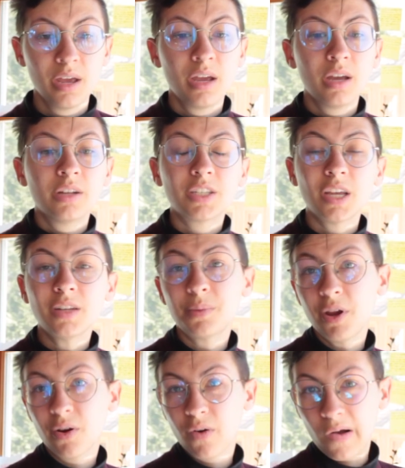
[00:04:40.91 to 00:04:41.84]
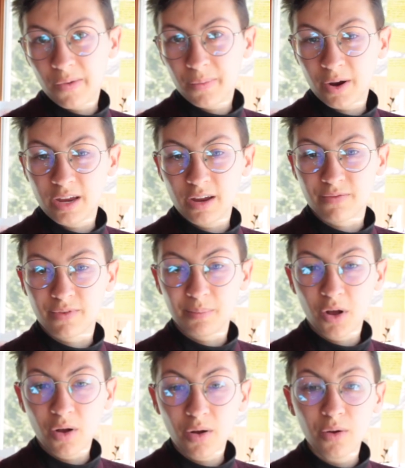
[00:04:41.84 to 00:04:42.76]
Since we are all working
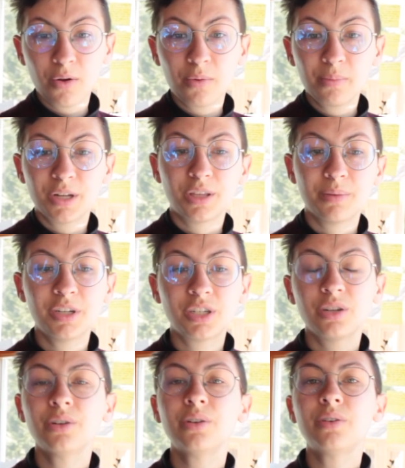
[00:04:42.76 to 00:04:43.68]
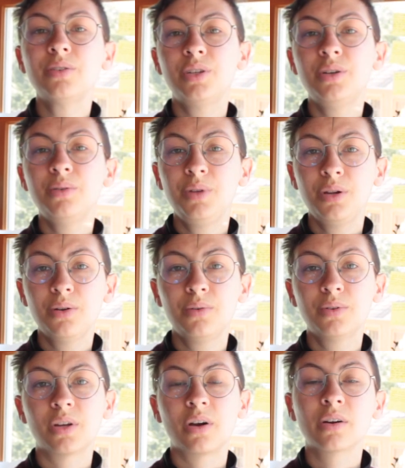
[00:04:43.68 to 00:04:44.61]
from home, the materials you
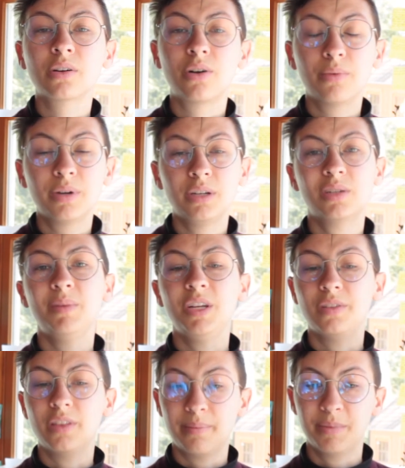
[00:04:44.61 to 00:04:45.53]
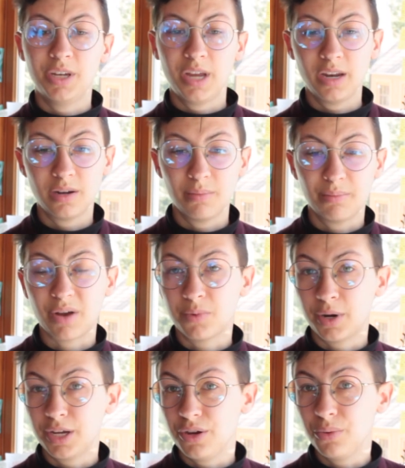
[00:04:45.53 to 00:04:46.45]
use are going to be limited by
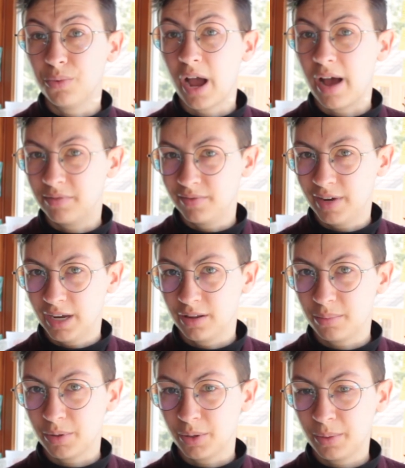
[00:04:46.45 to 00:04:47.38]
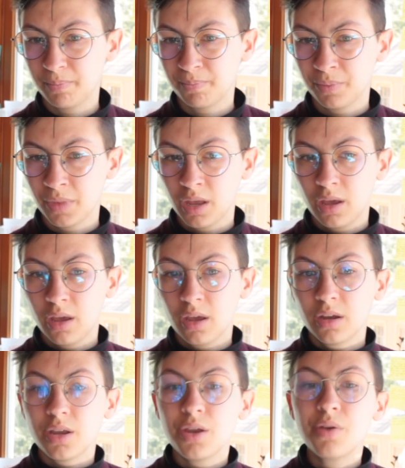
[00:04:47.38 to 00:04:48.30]
what you have available.
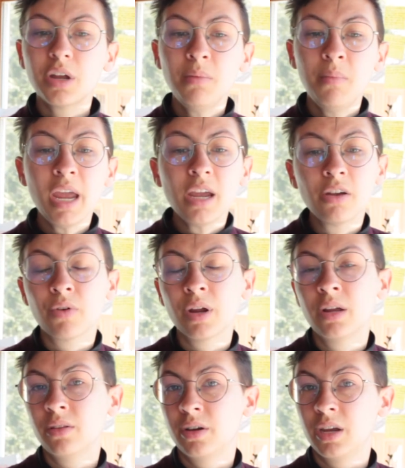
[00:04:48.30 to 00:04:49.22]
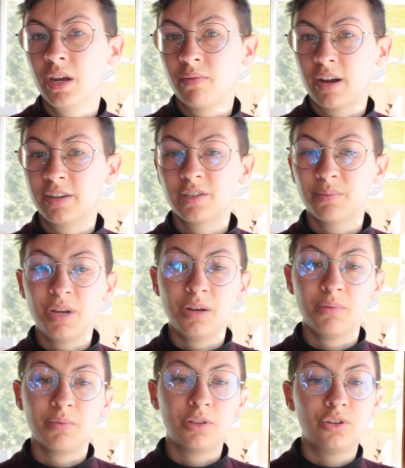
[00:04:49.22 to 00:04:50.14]
You can make a great looking
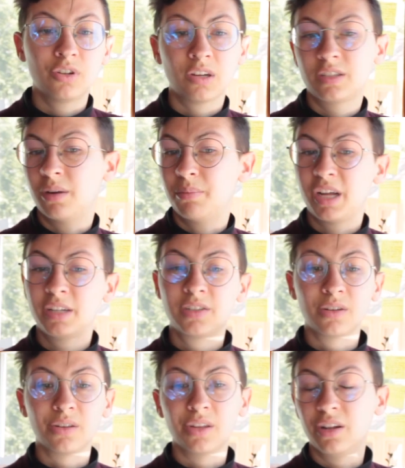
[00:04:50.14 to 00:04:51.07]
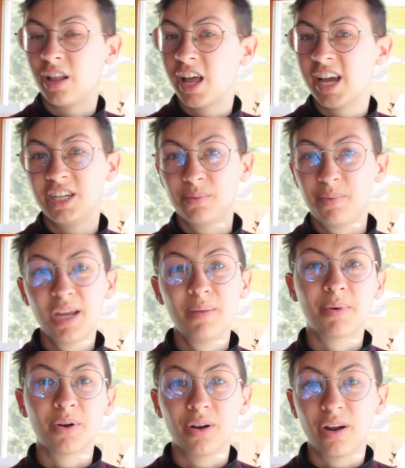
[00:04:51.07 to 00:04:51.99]
recipe with just a pencil and lined
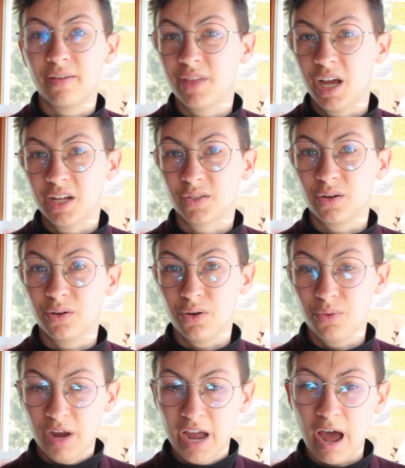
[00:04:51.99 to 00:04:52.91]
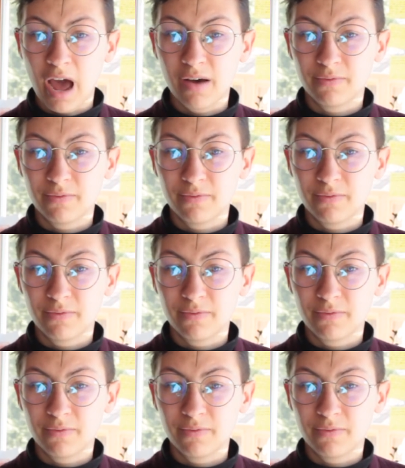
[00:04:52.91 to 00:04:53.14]
paper if that's all you have.